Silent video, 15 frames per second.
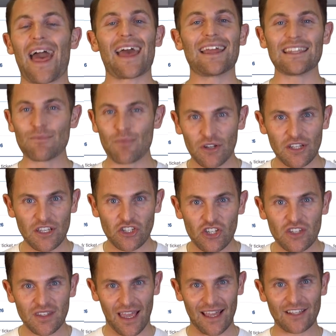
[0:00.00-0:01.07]
anybody
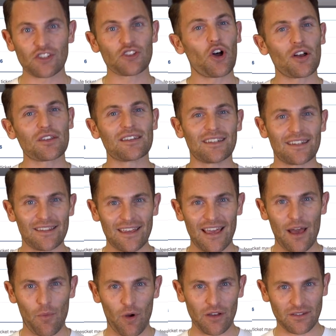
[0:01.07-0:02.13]
just getting started in the
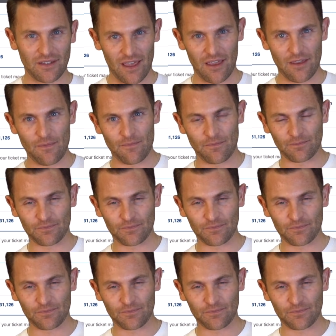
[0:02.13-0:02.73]
air miles game.